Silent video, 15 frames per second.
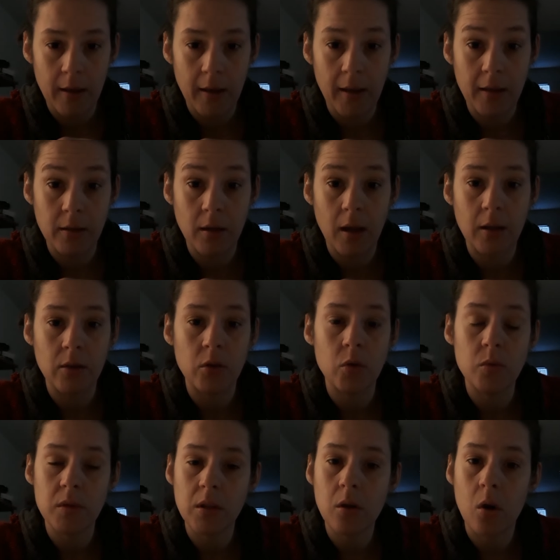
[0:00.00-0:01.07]
and and
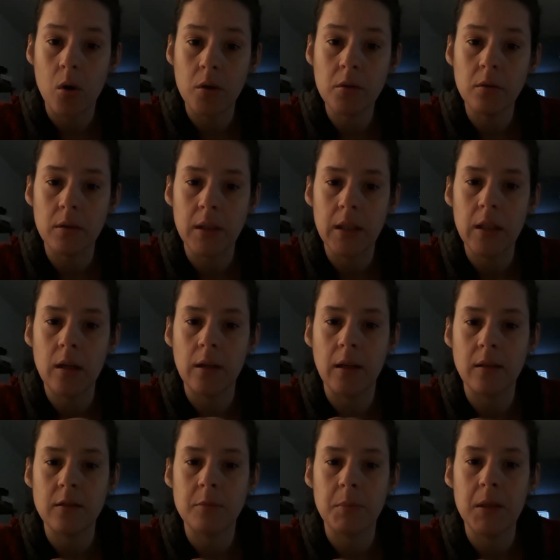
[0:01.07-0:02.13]
use it carnally
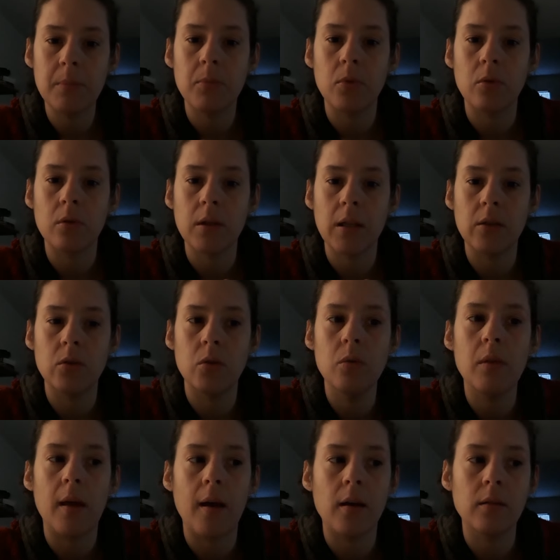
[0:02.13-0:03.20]
against people can do
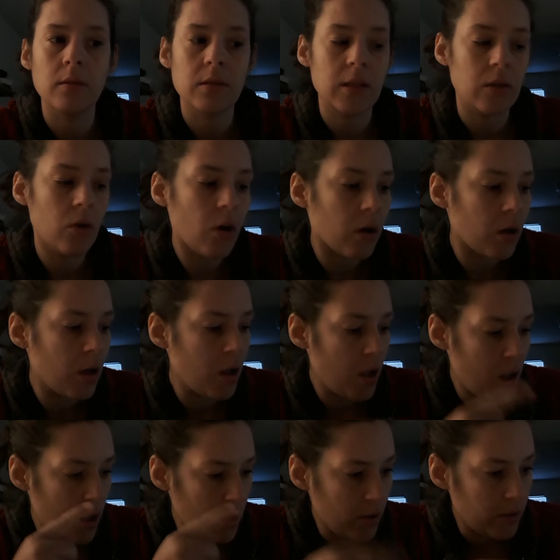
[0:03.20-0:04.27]
that and say, "Look,
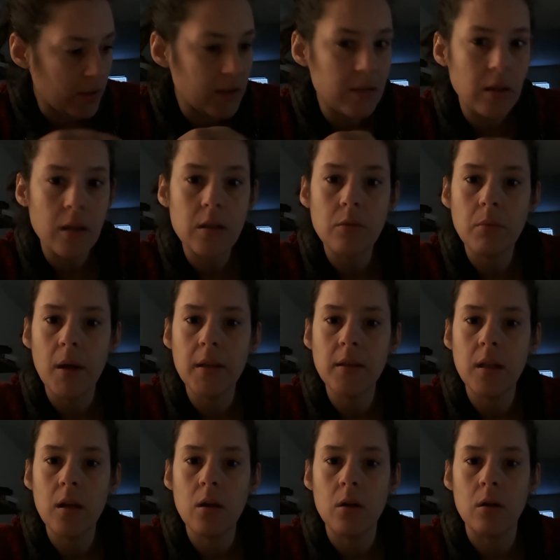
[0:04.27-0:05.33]
it says it right
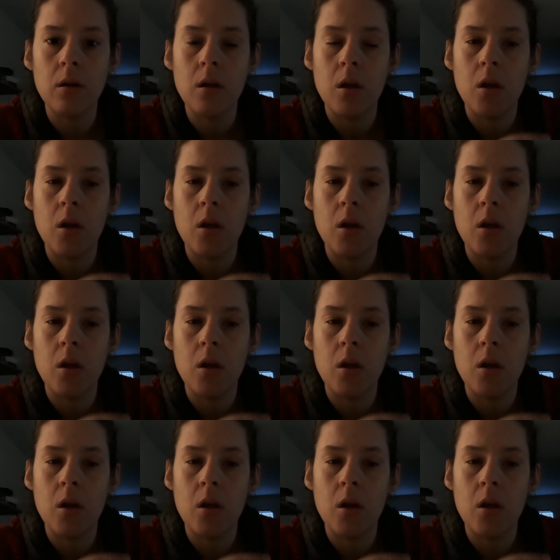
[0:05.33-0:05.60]
there.